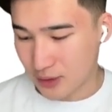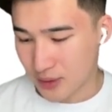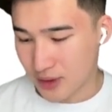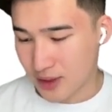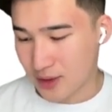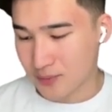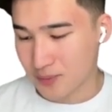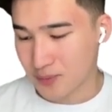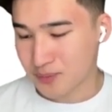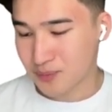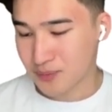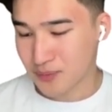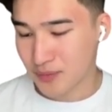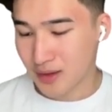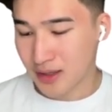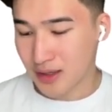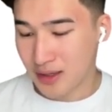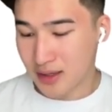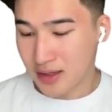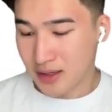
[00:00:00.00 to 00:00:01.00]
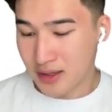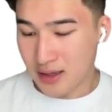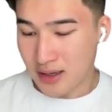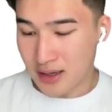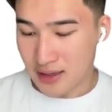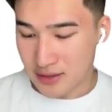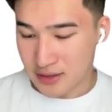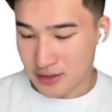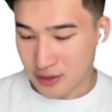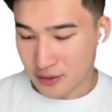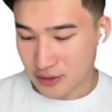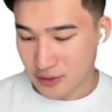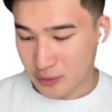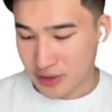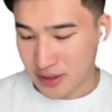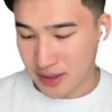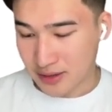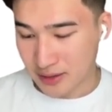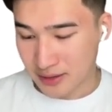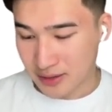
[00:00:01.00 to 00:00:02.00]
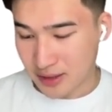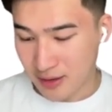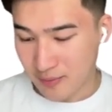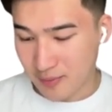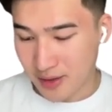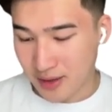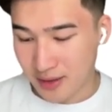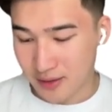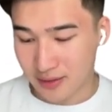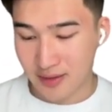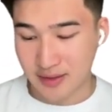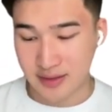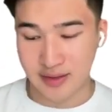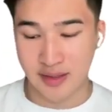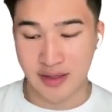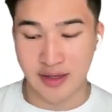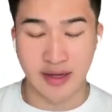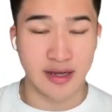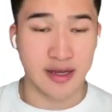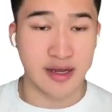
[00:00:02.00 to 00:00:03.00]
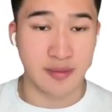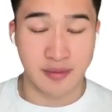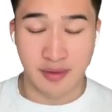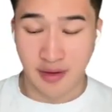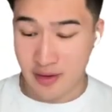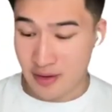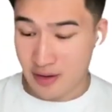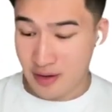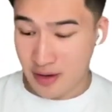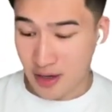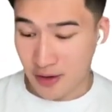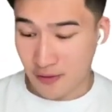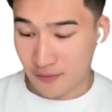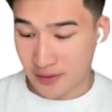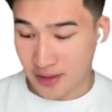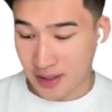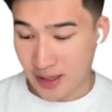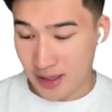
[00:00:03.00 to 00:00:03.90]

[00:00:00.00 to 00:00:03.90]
Okay. And so we take the limit this time of